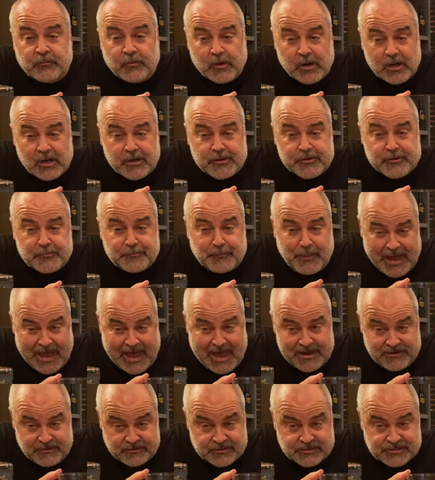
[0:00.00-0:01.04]
100
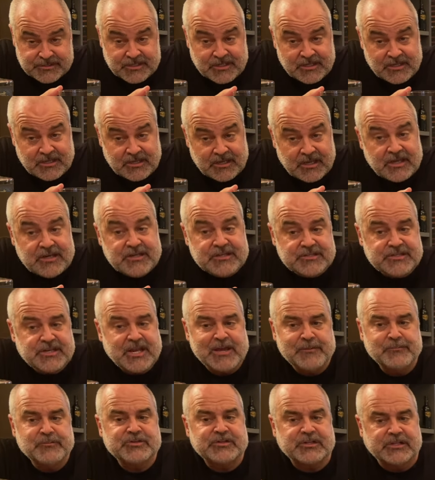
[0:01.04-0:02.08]
patents, and his
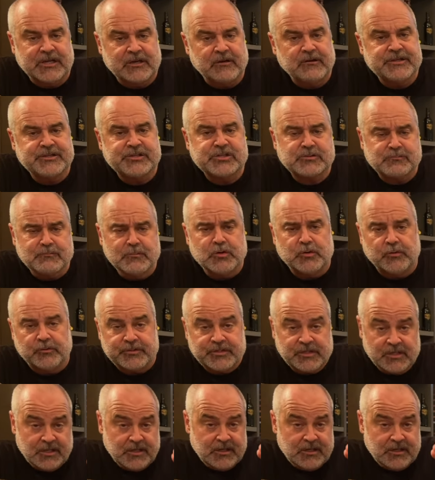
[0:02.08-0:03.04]
name is Lanny Smoot.